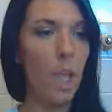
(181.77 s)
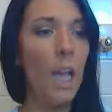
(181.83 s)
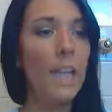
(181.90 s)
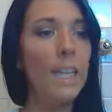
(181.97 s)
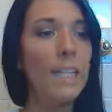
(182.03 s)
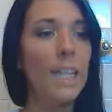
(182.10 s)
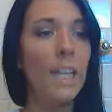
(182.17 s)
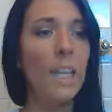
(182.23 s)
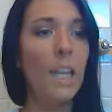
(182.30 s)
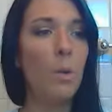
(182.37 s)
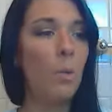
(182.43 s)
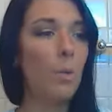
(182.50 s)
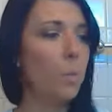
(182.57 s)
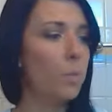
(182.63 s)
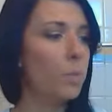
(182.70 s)
Like I said,
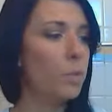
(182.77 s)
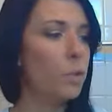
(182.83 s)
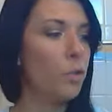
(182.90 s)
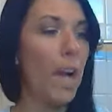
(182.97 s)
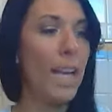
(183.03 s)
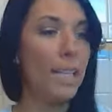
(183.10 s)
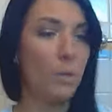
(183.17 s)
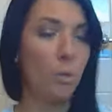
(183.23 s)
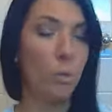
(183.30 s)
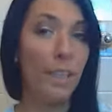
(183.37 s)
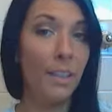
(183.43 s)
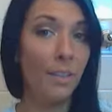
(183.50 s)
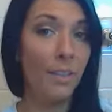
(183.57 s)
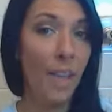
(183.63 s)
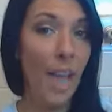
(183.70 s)
it dries
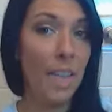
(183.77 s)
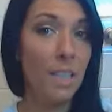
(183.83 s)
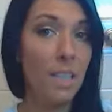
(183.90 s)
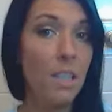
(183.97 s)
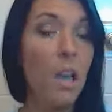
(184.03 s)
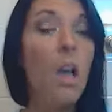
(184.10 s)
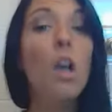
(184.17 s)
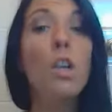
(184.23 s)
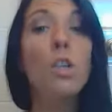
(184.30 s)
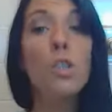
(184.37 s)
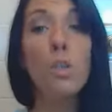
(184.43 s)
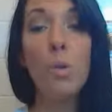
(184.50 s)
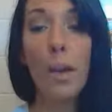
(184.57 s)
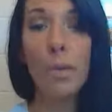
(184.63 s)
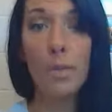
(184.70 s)
really fast,
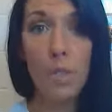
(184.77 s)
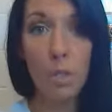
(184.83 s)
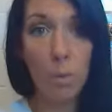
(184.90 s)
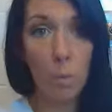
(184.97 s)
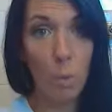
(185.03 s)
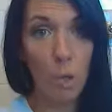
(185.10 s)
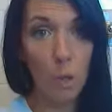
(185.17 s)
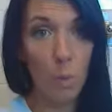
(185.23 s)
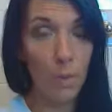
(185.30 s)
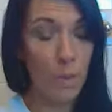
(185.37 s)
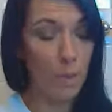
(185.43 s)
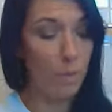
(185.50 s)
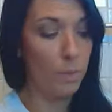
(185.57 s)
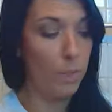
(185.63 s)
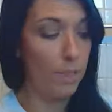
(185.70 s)
so you have to work with
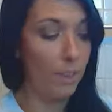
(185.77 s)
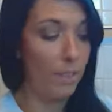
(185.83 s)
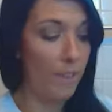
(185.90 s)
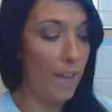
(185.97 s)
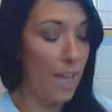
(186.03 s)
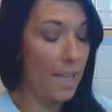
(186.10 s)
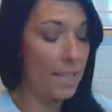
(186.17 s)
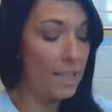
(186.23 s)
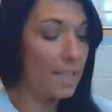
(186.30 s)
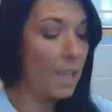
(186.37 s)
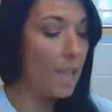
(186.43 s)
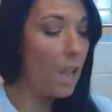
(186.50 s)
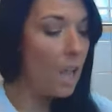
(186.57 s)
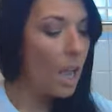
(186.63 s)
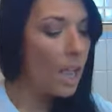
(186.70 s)
it really
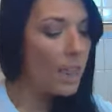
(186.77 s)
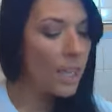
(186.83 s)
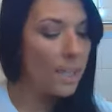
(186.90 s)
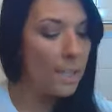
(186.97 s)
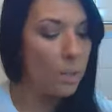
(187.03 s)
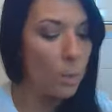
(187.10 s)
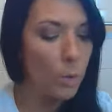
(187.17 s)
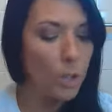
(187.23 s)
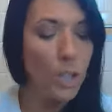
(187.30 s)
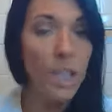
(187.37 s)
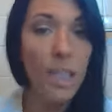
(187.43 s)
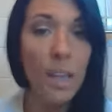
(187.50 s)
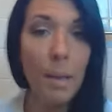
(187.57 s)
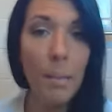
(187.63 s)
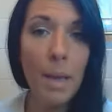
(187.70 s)
fast. And in order
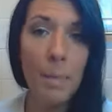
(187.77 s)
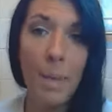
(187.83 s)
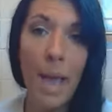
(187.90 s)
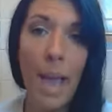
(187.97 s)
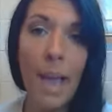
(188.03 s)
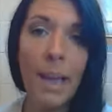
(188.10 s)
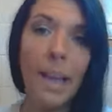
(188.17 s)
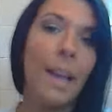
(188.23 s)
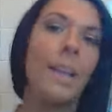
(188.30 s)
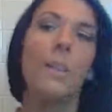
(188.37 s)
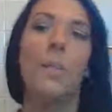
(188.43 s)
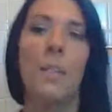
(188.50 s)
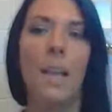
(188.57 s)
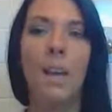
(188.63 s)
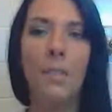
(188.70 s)
to get my back, I
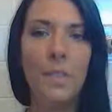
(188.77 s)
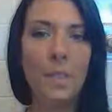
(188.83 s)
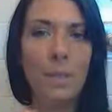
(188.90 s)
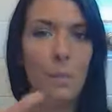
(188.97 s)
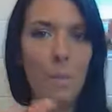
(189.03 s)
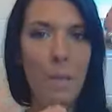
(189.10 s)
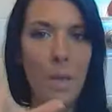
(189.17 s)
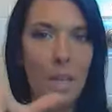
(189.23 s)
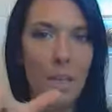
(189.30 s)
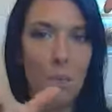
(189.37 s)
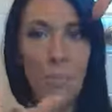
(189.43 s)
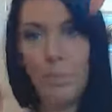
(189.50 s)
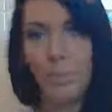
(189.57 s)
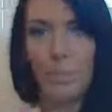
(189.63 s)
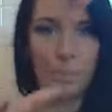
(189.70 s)
used to have this
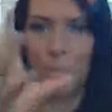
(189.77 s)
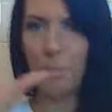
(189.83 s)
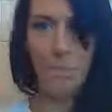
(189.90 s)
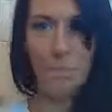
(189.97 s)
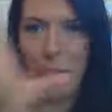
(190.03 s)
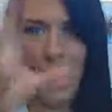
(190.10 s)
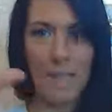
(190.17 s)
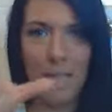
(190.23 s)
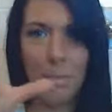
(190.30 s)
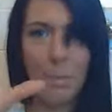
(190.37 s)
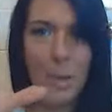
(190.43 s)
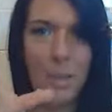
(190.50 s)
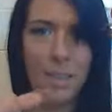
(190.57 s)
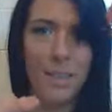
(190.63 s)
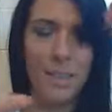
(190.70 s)
big back
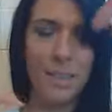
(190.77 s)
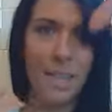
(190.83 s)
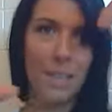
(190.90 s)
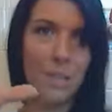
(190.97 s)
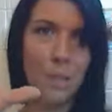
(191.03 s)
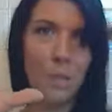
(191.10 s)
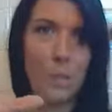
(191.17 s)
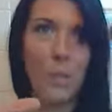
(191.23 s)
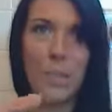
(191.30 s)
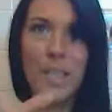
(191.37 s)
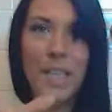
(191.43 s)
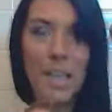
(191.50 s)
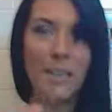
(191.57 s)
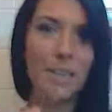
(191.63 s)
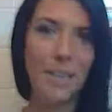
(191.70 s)
part that would
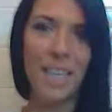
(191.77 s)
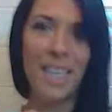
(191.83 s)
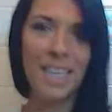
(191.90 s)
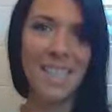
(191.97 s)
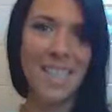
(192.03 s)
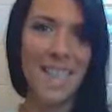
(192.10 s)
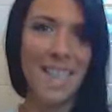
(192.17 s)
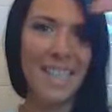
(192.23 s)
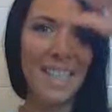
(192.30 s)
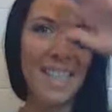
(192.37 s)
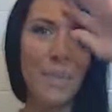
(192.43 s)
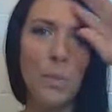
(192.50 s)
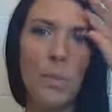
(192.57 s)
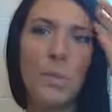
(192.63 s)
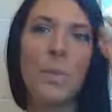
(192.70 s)
never get
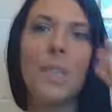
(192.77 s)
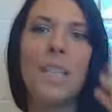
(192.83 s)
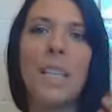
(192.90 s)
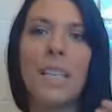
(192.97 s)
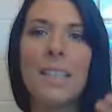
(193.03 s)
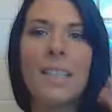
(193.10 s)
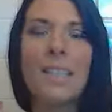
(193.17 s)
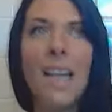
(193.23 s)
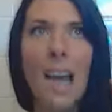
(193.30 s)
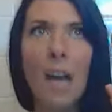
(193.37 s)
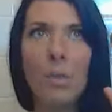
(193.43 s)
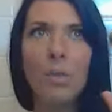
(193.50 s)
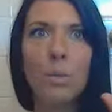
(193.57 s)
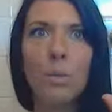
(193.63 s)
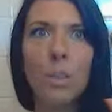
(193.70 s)
tanned, which was like
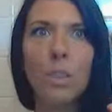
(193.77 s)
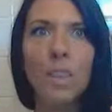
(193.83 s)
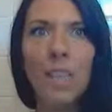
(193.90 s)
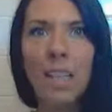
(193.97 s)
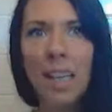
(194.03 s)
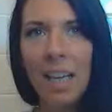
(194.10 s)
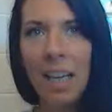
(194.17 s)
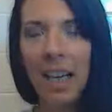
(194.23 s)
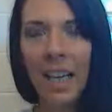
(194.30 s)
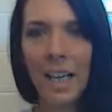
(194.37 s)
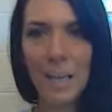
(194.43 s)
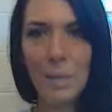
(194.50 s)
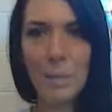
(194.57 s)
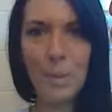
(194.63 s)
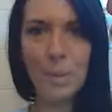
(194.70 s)
terrible,
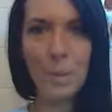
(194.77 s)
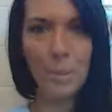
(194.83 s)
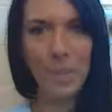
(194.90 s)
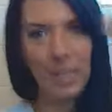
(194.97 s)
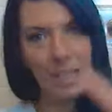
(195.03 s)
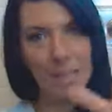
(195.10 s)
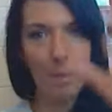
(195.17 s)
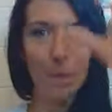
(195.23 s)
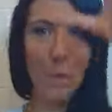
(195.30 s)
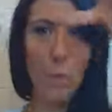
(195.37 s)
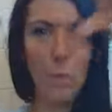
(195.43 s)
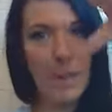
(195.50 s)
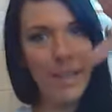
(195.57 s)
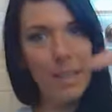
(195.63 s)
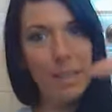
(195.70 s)
but it would be like this
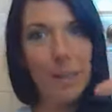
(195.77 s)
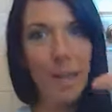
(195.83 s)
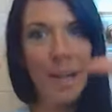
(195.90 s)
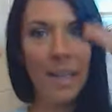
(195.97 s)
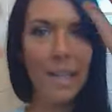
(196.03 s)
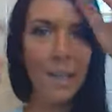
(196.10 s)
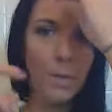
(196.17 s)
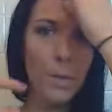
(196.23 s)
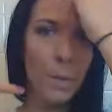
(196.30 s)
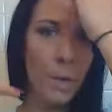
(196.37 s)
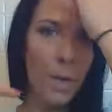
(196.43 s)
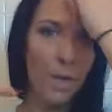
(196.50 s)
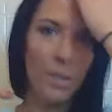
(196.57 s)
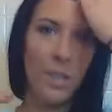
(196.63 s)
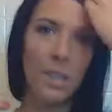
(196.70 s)
big white spot. It was
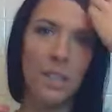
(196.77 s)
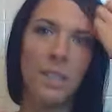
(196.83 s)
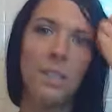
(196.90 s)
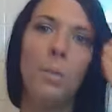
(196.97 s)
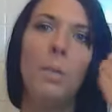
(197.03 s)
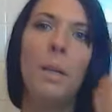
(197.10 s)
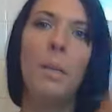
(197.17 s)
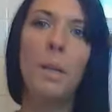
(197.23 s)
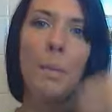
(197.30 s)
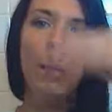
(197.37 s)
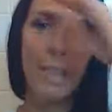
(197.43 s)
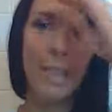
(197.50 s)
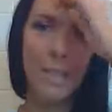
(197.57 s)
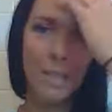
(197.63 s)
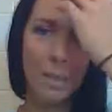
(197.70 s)
awful. Don't mind my
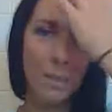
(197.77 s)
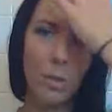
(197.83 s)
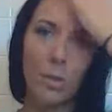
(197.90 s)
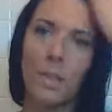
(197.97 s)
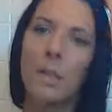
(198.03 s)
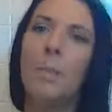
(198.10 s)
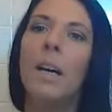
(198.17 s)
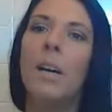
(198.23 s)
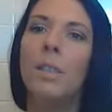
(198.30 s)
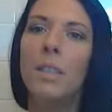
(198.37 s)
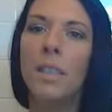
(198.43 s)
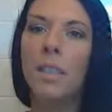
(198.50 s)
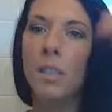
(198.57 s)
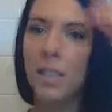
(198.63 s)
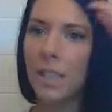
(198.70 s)
bangs. I'm growing them out,
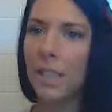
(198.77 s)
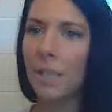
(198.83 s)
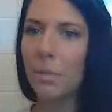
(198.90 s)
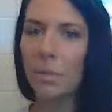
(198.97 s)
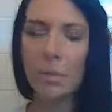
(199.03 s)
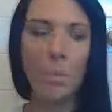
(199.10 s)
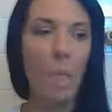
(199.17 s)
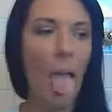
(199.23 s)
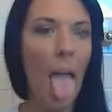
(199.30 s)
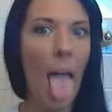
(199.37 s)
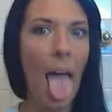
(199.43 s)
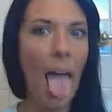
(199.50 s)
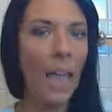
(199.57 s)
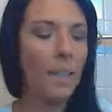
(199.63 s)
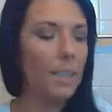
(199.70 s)
and they look like that.
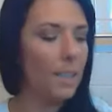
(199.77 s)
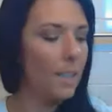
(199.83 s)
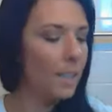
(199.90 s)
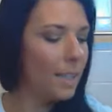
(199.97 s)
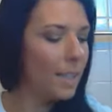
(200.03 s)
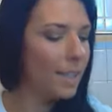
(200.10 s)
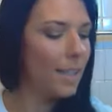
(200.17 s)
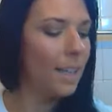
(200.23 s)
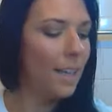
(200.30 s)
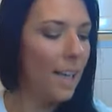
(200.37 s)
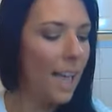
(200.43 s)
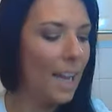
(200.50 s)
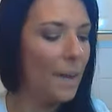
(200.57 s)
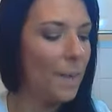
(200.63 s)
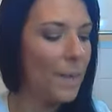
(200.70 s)

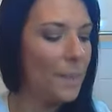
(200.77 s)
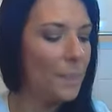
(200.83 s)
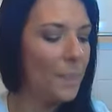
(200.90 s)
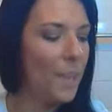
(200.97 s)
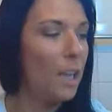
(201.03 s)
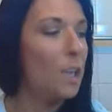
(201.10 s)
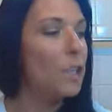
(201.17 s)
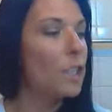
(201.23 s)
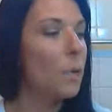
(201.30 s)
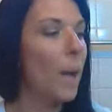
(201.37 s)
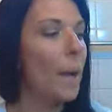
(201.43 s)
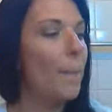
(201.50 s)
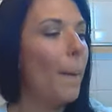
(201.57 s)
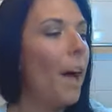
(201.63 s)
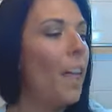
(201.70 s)
Anyway. So
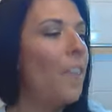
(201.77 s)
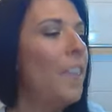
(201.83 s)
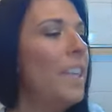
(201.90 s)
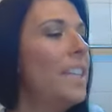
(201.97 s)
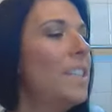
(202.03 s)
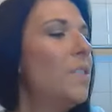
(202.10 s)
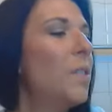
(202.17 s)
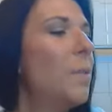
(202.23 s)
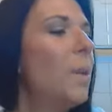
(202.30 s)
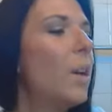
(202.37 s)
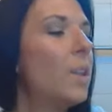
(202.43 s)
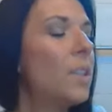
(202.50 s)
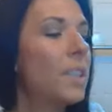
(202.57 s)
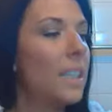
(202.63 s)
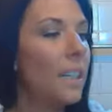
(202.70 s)
I bought this from
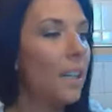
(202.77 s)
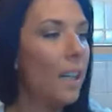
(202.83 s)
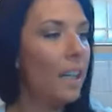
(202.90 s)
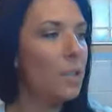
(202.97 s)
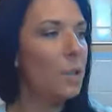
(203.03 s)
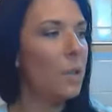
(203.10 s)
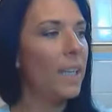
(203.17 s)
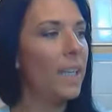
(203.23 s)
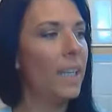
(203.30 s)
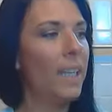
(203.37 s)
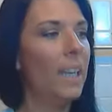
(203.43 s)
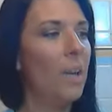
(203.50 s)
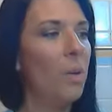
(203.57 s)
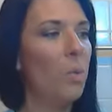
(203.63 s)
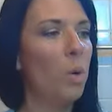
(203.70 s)
Ulta, and you can get
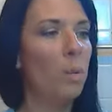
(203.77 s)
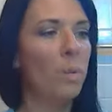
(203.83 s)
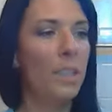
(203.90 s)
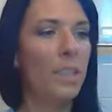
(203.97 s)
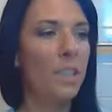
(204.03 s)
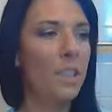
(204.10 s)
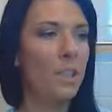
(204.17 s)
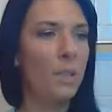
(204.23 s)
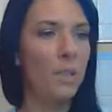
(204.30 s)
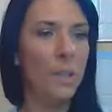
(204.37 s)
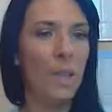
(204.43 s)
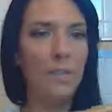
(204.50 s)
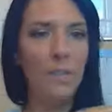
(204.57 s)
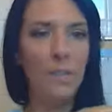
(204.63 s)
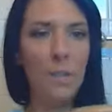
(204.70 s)
it at Walmart too.
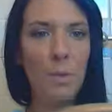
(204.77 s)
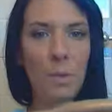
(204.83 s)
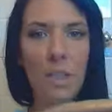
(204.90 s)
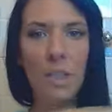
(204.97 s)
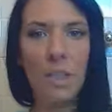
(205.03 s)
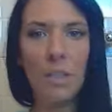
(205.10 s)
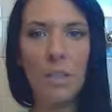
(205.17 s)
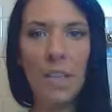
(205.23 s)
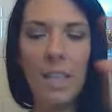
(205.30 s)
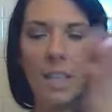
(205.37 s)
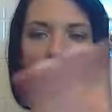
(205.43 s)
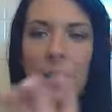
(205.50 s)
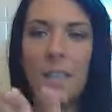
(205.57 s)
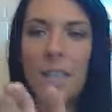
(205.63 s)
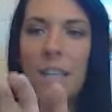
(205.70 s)
I've used it
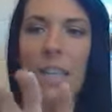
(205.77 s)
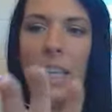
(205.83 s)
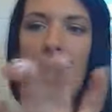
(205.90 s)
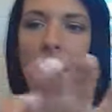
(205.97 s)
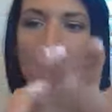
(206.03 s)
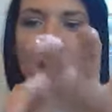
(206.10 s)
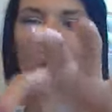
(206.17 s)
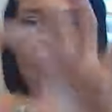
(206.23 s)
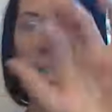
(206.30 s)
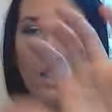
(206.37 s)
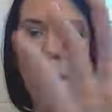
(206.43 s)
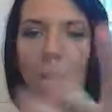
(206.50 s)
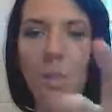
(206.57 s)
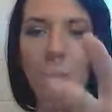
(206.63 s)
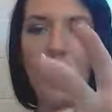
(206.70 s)
already today, so it's a
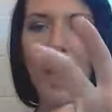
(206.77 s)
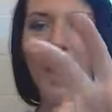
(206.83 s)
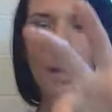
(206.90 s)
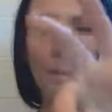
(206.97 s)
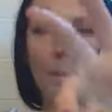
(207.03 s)
little wet,